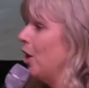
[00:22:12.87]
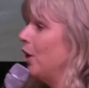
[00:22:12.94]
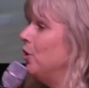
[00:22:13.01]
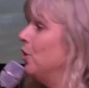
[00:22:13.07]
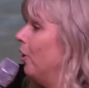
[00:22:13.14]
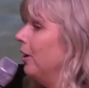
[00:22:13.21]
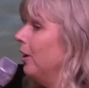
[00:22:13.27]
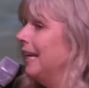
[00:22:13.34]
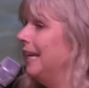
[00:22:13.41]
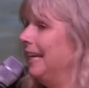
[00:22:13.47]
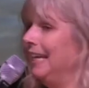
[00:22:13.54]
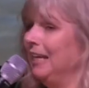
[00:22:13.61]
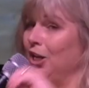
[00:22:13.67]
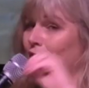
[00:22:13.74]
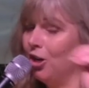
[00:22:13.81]
Not
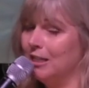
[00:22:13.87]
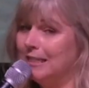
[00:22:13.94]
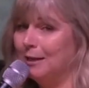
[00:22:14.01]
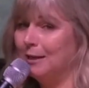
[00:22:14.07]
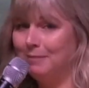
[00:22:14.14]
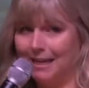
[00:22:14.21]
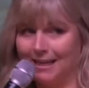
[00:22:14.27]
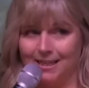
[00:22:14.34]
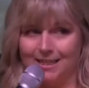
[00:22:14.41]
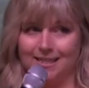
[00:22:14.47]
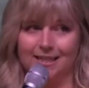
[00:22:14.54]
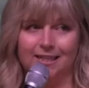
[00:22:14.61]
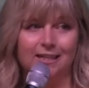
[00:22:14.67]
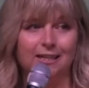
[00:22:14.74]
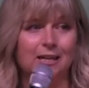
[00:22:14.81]
in
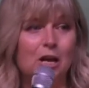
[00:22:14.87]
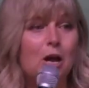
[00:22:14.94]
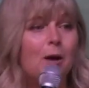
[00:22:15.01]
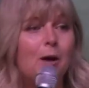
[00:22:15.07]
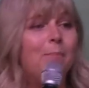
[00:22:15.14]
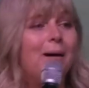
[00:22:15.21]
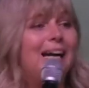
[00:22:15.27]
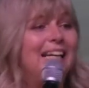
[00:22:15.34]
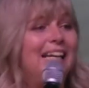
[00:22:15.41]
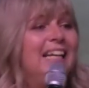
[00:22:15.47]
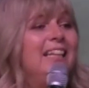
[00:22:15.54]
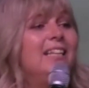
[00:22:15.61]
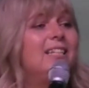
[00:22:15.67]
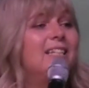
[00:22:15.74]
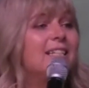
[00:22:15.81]
condemnation, but
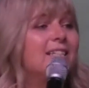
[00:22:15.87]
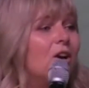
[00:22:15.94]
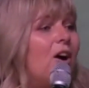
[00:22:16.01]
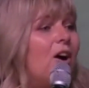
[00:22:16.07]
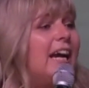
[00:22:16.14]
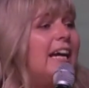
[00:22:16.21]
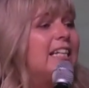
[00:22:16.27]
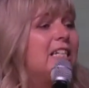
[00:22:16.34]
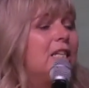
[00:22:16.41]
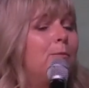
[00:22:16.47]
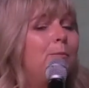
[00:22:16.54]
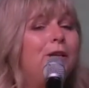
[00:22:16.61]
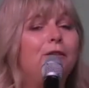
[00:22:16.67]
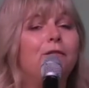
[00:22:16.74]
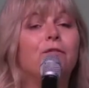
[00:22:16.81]
in the desire to
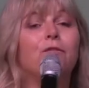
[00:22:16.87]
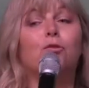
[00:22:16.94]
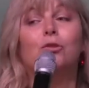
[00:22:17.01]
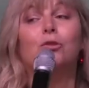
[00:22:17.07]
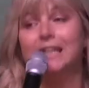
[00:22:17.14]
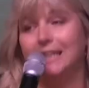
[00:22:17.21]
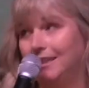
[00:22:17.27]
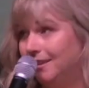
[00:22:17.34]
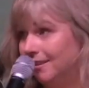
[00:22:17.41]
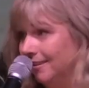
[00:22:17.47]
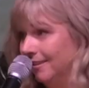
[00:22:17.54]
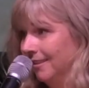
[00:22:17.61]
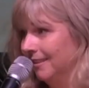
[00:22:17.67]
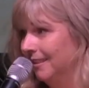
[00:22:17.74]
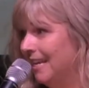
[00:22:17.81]
be free.
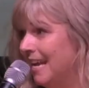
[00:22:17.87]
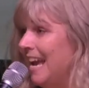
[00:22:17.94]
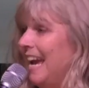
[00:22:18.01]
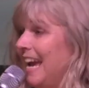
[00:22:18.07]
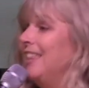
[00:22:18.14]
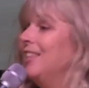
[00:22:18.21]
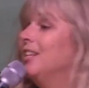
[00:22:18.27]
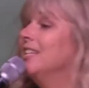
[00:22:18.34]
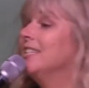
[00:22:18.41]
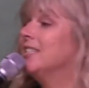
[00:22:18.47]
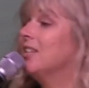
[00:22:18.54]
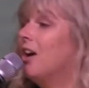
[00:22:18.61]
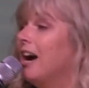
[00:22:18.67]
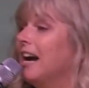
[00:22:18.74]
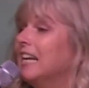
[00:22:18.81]
In the
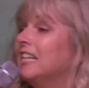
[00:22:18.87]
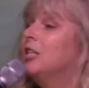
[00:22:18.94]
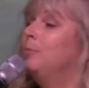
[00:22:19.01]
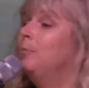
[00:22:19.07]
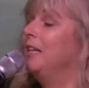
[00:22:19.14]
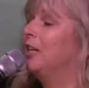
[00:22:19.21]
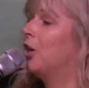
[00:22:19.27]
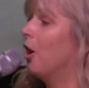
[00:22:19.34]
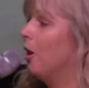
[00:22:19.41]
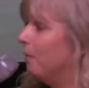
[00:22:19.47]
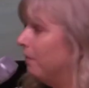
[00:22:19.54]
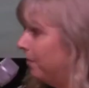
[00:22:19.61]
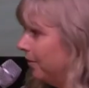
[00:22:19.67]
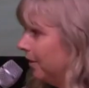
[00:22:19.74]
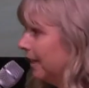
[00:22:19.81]
desire to be
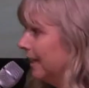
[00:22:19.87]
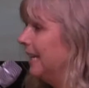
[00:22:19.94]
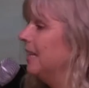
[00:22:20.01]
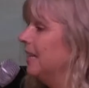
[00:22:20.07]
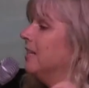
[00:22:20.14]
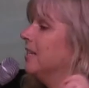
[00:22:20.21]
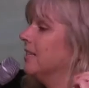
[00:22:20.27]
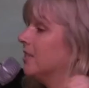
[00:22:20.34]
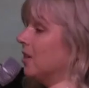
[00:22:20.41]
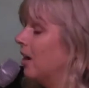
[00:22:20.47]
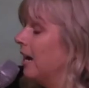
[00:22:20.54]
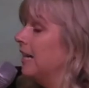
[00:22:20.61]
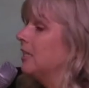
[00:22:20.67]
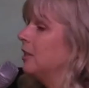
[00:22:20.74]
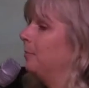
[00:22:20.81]
confident, in the
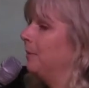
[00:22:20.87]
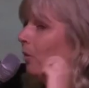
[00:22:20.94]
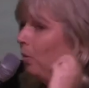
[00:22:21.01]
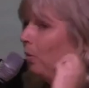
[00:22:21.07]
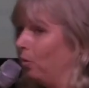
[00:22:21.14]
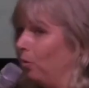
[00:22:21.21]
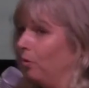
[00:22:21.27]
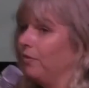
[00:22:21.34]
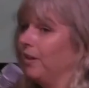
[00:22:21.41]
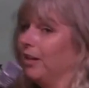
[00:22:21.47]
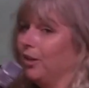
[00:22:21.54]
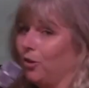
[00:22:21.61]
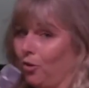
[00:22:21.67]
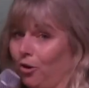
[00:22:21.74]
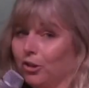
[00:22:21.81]
desire to be all
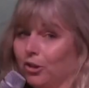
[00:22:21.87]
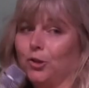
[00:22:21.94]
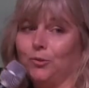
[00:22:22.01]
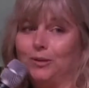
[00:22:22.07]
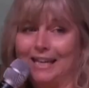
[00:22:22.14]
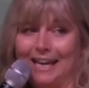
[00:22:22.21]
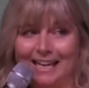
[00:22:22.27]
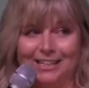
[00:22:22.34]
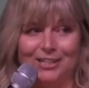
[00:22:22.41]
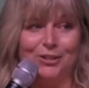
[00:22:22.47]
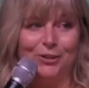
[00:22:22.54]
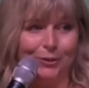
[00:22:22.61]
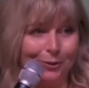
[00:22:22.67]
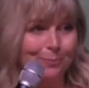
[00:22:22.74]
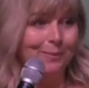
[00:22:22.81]
that God created
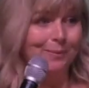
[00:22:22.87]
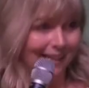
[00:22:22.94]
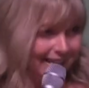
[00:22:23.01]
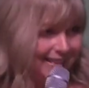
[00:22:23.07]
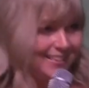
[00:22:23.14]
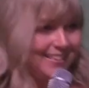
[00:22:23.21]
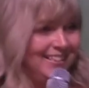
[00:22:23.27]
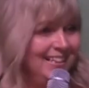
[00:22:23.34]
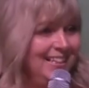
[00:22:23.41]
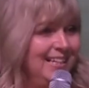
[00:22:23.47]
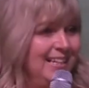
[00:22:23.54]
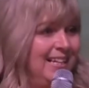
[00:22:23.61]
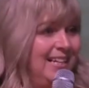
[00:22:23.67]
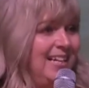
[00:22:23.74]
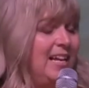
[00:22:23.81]
you to be.
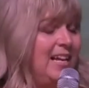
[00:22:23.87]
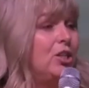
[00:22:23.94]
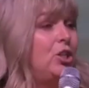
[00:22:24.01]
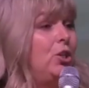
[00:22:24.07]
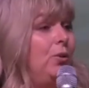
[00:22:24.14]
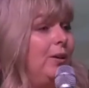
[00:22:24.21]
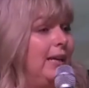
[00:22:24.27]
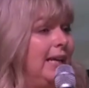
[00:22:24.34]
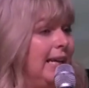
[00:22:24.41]
To